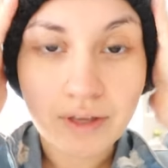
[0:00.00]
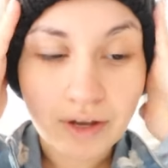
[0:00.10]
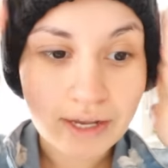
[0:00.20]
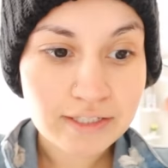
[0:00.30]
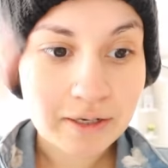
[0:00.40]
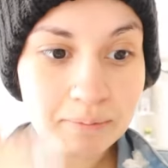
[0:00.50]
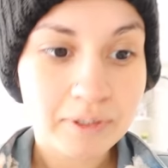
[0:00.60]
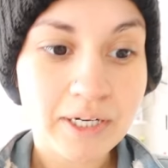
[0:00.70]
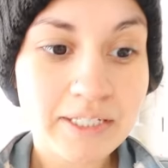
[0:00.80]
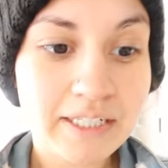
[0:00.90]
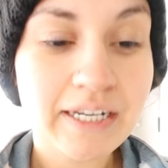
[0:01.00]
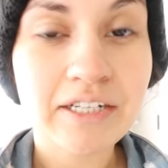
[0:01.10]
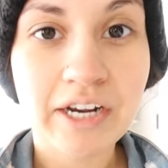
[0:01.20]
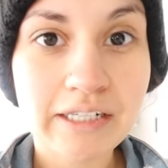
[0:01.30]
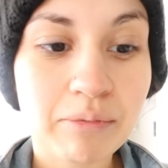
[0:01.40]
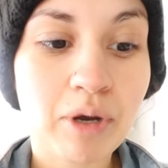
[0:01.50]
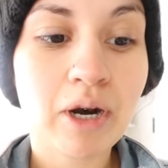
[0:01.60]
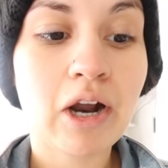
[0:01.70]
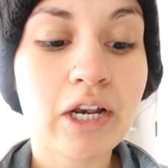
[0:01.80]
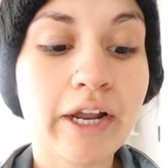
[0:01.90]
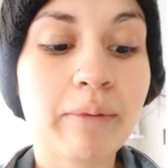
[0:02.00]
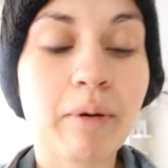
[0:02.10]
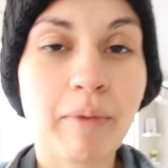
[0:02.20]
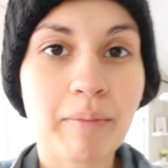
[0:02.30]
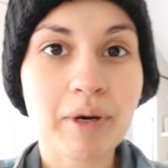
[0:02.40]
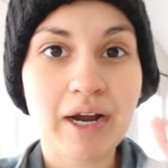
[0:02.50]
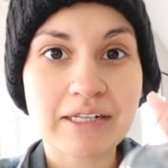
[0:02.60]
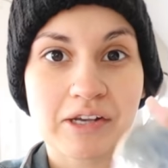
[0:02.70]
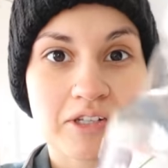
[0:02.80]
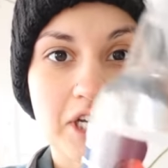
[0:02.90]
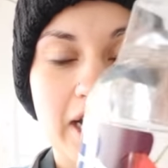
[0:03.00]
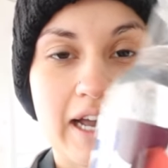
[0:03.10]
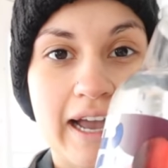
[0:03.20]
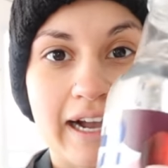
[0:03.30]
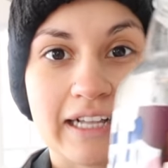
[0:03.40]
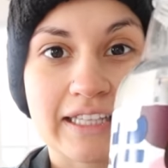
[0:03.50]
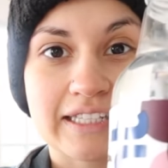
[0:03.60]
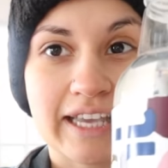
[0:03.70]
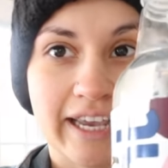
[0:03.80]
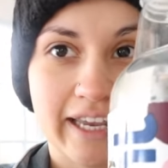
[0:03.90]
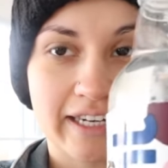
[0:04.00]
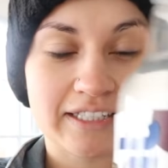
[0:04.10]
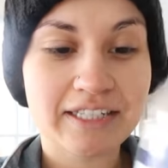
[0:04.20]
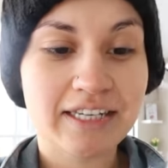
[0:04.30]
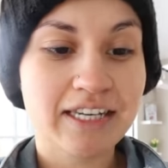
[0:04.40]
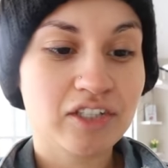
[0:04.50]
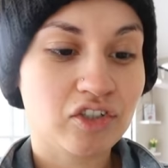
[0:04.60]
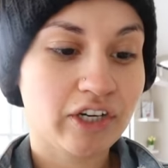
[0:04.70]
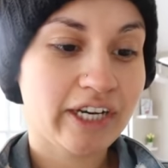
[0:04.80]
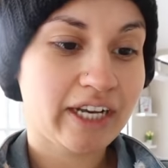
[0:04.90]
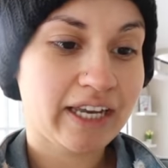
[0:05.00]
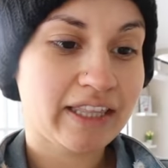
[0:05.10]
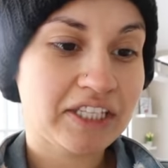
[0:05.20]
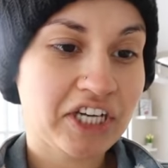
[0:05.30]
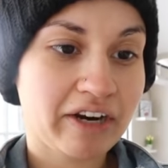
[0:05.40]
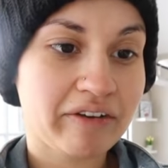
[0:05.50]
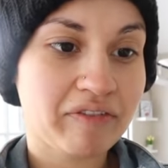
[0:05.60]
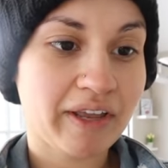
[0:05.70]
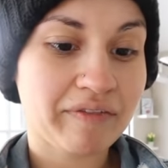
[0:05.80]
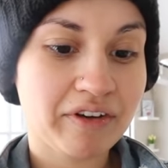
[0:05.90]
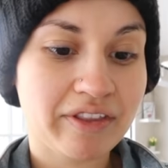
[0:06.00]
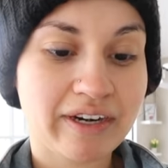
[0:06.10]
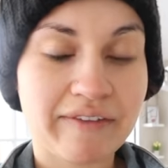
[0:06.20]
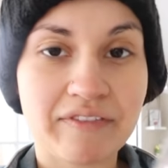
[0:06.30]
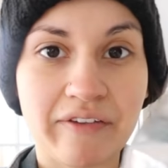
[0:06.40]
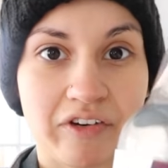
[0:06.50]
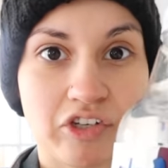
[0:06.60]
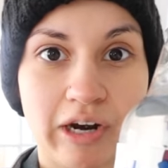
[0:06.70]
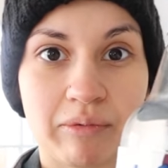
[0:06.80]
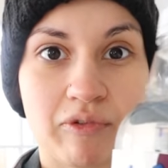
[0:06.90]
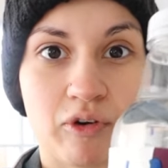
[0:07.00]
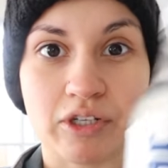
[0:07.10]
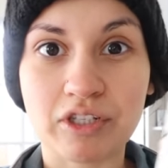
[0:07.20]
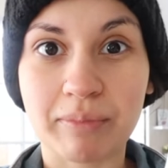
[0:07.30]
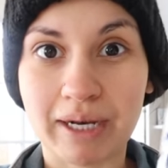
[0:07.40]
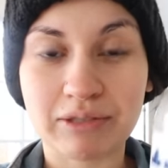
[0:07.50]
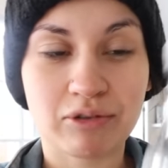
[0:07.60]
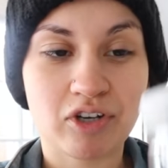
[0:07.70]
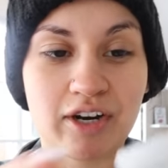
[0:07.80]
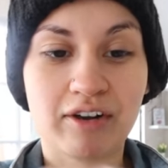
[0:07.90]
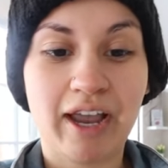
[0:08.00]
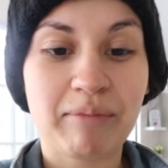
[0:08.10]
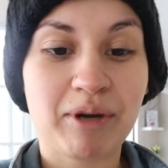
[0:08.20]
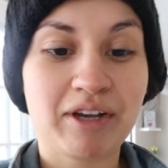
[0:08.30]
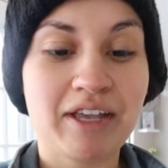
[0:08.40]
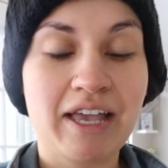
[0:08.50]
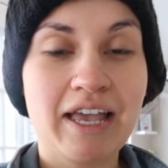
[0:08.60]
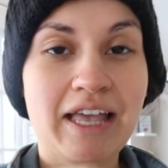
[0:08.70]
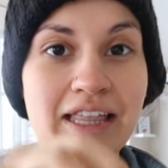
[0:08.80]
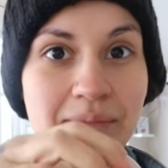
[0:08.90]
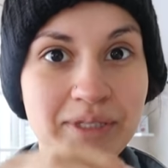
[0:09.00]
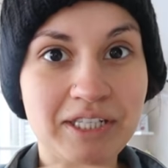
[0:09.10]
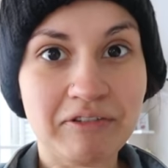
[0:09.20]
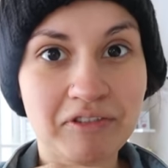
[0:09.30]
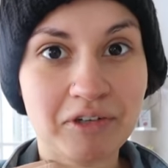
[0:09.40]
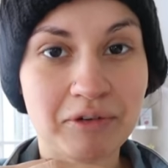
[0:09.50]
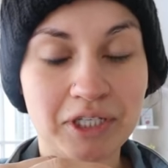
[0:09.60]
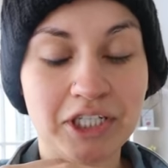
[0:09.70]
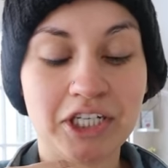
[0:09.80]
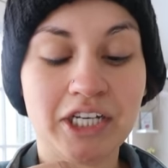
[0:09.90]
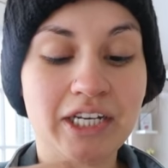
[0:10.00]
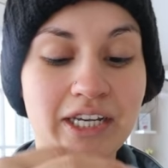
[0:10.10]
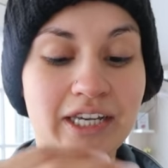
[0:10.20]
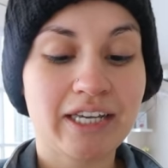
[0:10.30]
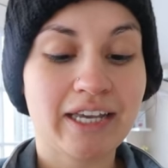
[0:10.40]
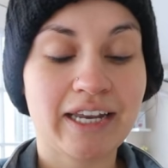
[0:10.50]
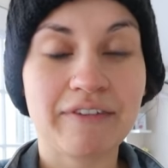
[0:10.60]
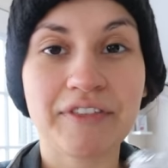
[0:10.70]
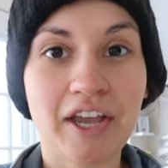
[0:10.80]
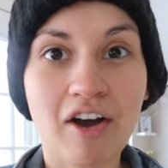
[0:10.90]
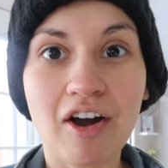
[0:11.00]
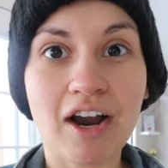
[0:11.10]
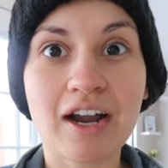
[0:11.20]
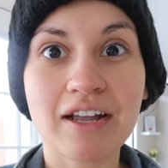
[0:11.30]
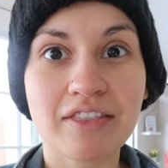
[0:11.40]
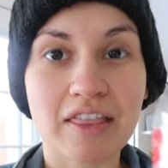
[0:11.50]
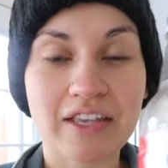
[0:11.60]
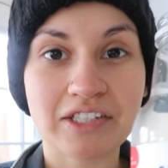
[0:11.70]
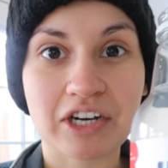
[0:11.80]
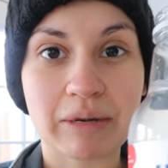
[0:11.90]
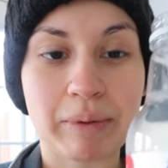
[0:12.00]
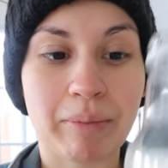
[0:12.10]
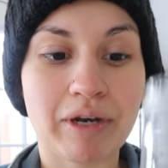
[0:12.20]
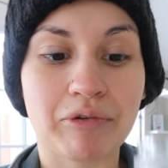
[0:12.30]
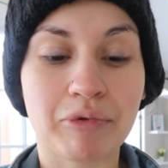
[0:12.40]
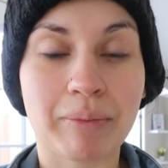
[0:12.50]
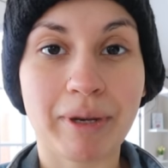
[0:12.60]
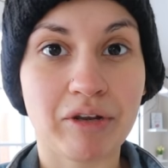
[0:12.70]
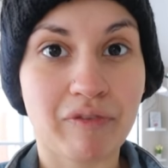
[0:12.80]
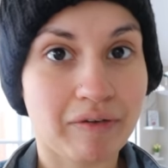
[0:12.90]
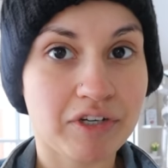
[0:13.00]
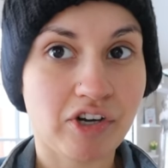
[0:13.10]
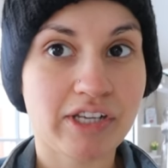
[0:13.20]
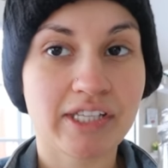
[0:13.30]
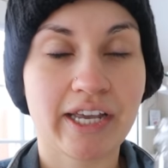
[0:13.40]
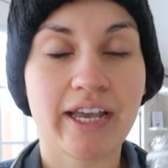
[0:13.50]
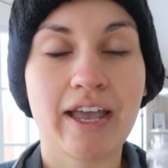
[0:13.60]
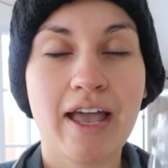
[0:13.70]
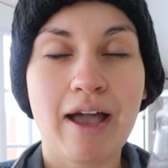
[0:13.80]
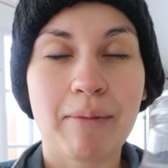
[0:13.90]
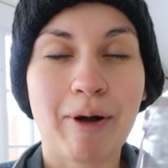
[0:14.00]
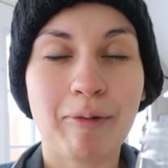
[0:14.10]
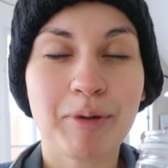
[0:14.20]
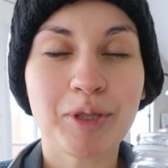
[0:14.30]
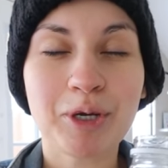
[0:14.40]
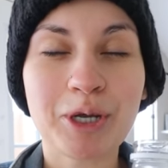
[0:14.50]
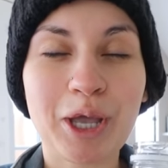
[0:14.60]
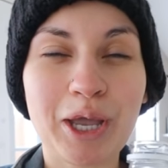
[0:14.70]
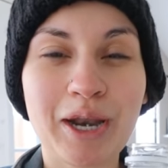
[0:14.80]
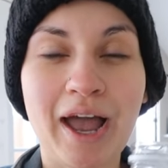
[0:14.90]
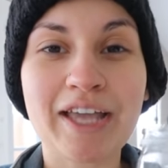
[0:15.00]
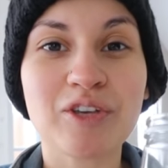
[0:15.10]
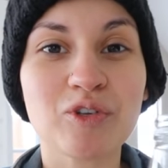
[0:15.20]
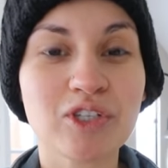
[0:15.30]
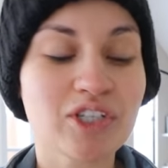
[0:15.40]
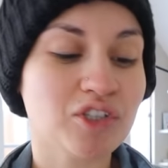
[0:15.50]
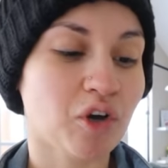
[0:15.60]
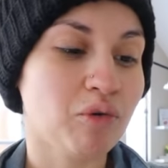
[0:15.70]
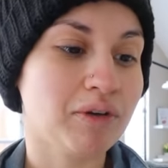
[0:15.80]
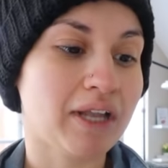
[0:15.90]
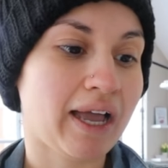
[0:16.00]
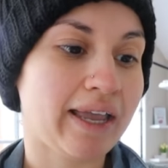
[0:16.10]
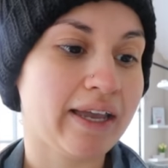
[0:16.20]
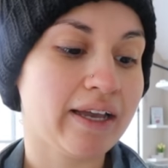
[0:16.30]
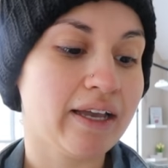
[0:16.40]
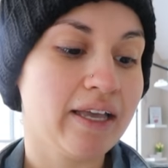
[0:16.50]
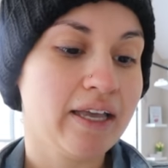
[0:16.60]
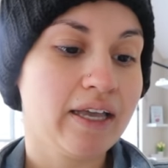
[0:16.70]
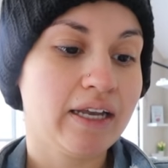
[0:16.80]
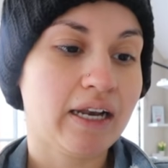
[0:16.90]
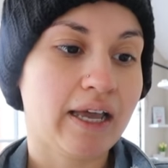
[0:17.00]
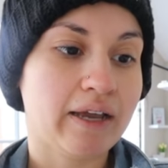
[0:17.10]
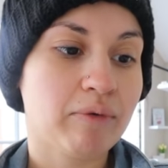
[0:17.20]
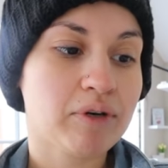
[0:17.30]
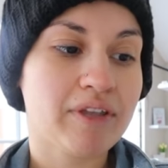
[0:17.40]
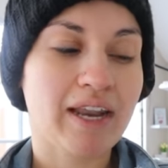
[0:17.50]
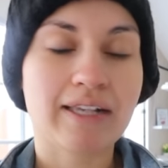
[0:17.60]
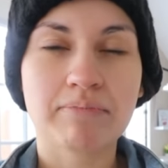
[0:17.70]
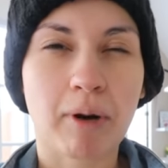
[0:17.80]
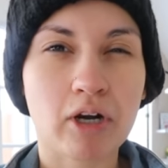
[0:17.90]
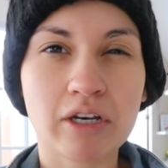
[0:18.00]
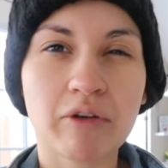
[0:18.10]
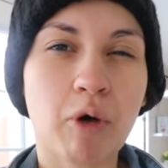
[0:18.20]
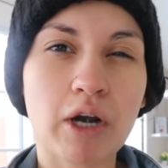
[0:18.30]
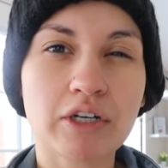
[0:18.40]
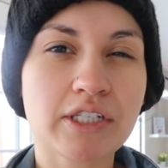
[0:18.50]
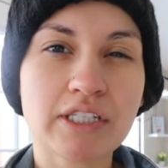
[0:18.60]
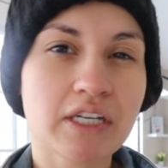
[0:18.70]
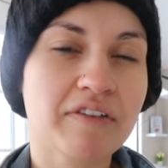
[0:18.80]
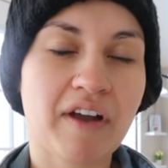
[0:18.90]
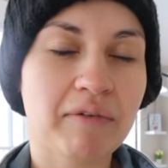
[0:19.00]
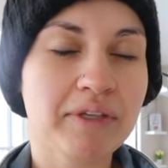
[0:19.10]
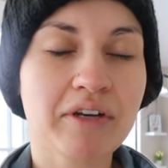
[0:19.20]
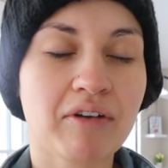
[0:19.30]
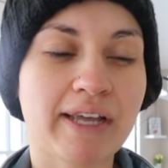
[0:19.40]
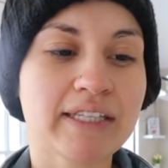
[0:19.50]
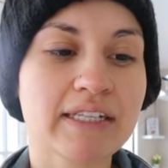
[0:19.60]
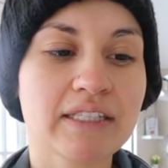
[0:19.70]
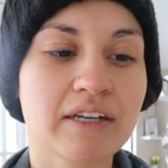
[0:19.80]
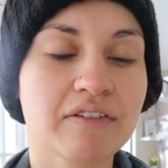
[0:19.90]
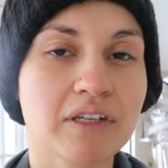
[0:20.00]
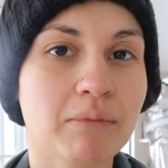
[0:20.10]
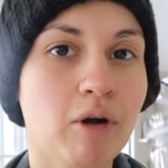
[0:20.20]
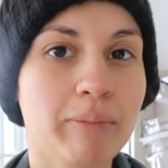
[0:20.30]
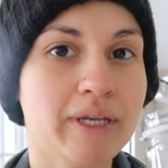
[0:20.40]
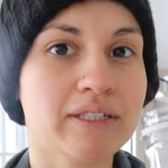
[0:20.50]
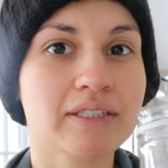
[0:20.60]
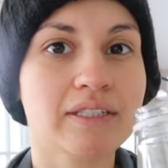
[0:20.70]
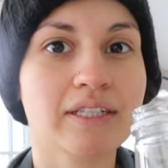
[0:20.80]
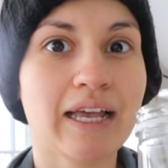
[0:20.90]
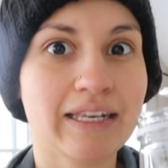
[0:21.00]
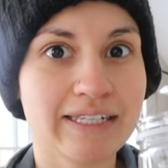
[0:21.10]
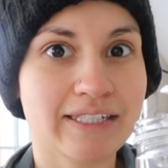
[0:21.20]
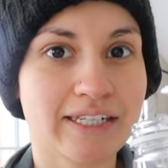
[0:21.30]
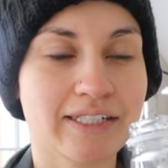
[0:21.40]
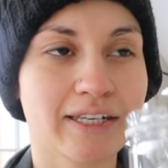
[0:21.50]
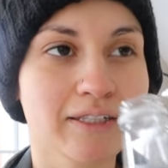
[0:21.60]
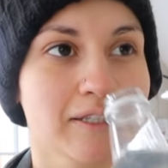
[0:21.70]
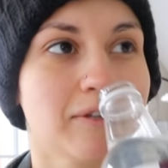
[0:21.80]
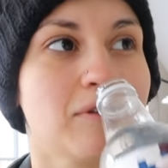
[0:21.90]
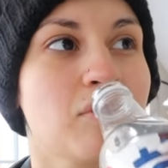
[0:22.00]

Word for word: Okay, so I'm thirsty. I drank some water earlier. Remember, I told y'all I got this hint drink in the cherry flavor that I've never tried before, so might as well try it on camera. Let me see if they're really good. And if they are, then these are going to be my one of my new favorite drinks to get. I'm hoping they're good. I usually don't like what are they, like sparkling waters and stuff? I really don't like that stuff, so I'm hoping it's at least decent.